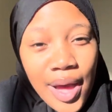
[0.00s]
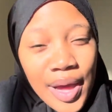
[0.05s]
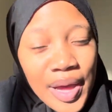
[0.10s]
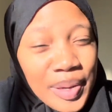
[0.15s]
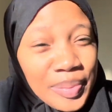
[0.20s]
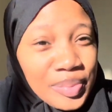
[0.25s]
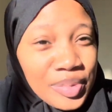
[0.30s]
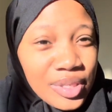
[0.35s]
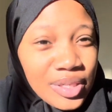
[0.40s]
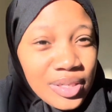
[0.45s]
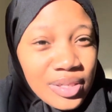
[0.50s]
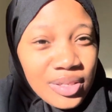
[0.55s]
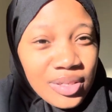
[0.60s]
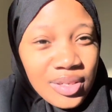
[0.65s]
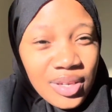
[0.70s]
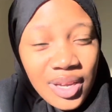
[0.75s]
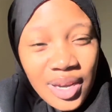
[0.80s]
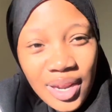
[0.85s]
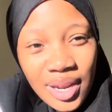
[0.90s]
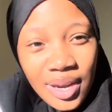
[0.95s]
I'm just
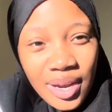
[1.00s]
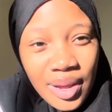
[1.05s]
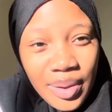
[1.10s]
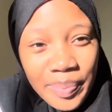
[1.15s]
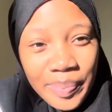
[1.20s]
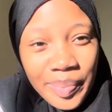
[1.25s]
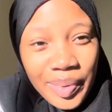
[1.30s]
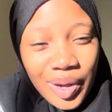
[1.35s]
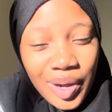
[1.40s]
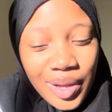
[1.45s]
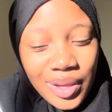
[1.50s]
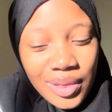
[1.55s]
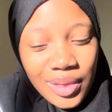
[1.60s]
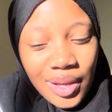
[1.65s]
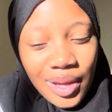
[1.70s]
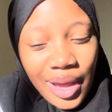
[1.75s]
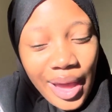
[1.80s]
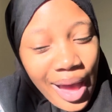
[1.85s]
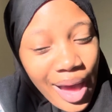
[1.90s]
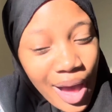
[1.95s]
gonna nap on the
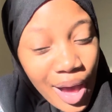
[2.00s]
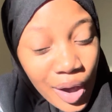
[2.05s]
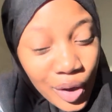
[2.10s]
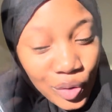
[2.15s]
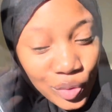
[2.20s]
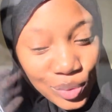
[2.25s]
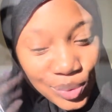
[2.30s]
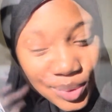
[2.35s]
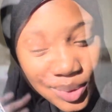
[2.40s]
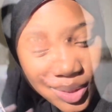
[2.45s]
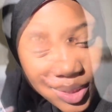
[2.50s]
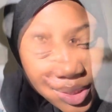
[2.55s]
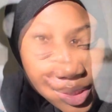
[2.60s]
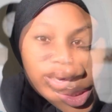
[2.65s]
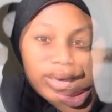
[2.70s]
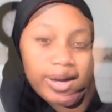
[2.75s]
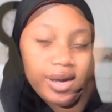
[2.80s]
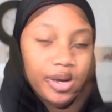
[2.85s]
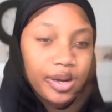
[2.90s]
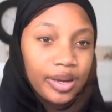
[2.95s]

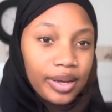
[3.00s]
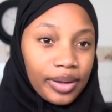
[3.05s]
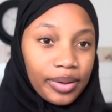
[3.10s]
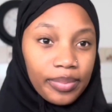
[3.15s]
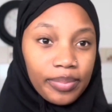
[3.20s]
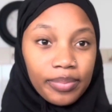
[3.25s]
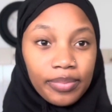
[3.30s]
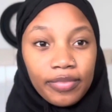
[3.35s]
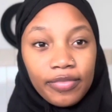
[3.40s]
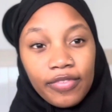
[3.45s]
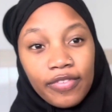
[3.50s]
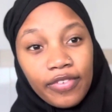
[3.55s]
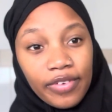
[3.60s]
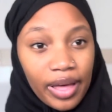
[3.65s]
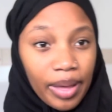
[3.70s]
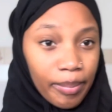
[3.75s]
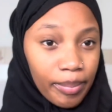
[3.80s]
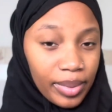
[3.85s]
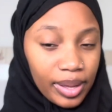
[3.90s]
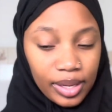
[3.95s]
couch. I'm
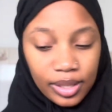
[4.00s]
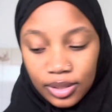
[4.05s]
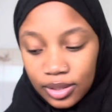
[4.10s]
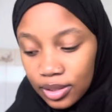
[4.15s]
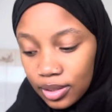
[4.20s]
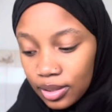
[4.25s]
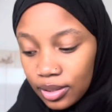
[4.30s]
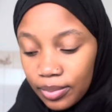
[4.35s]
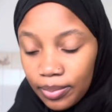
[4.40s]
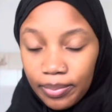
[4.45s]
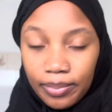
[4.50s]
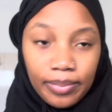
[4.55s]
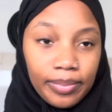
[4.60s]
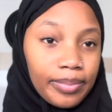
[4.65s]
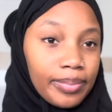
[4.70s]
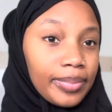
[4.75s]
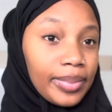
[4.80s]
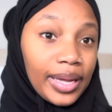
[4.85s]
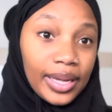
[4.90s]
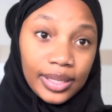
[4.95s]
famished,
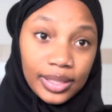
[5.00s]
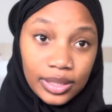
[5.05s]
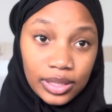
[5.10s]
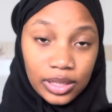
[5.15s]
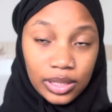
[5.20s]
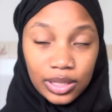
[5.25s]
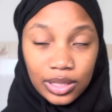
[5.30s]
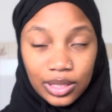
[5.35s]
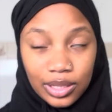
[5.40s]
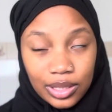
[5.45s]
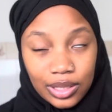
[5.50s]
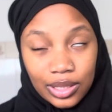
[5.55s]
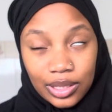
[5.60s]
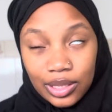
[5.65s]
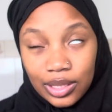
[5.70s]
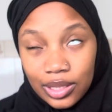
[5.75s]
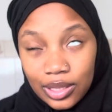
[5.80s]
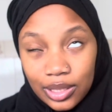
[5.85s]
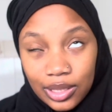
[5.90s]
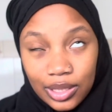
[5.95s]
but
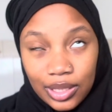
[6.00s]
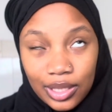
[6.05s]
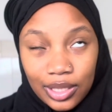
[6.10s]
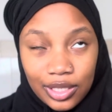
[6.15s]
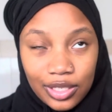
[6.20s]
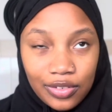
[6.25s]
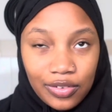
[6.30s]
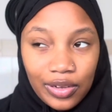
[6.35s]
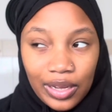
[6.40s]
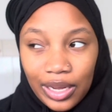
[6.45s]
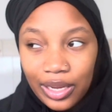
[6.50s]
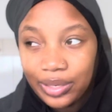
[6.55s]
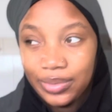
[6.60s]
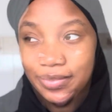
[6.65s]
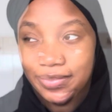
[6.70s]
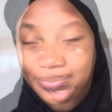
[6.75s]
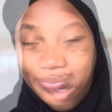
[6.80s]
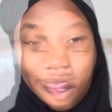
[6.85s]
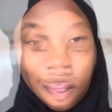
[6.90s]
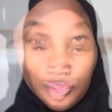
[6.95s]
it's fine.
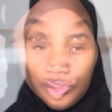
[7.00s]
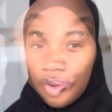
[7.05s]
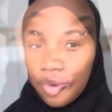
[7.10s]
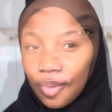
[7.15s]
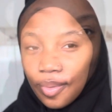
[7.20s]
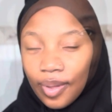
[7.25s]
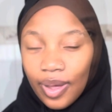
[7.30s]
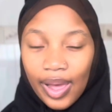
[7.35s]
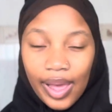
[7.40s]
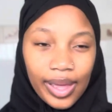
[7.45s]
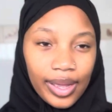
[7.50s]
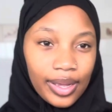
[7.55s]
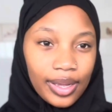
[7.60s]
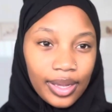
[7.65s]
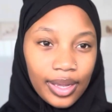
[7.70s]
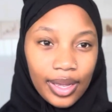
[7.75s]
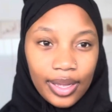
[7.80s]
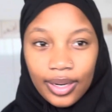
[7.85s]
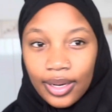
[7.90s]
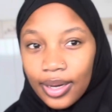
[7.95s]
So I
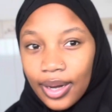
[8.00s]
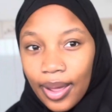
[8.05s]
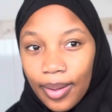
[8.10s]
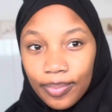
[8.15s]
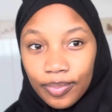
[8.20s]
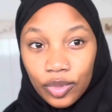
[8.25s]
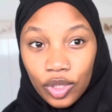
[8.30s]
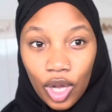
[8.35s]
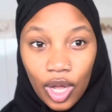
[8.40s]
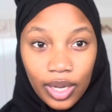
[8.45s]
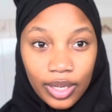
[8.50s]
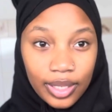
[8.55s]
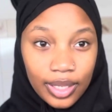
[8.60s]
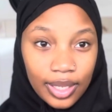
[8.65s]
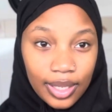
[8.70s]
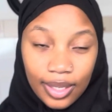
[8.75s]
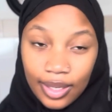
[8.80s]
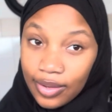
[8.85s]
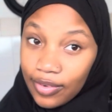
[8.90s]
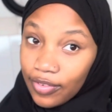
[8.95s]
ended up not
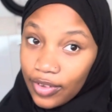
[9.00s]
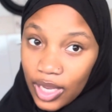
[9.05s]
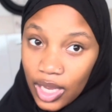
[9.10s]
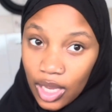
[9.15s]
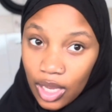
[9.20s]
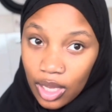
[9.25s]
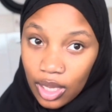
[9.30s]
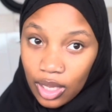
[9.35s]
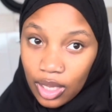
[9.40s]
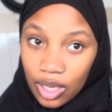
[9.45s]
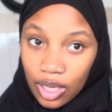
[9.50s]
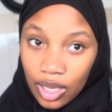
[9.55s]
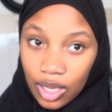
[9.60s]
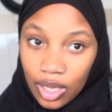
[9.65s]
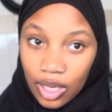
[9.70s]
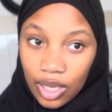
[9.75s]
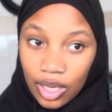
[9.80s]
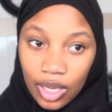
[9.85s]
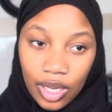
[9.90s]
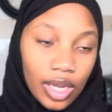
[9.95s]
leaving
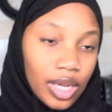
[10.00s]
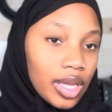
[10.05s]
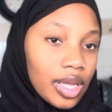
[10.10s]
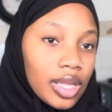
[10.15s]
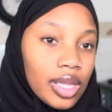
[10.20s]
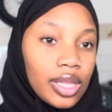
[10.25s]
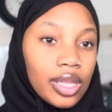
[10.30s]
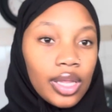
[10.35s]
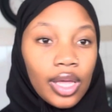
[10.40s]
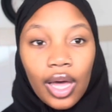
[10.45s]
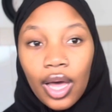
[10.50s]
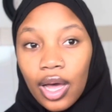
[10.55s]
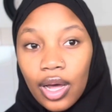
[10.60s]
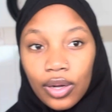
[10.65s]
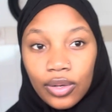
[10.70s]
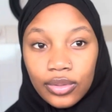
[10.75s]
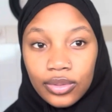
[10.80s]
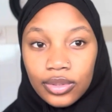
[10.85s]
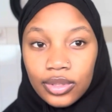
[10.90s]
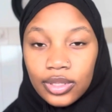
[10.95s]
the
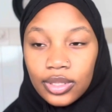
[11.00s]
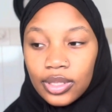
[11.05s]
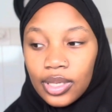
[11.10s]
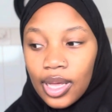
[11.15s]
house.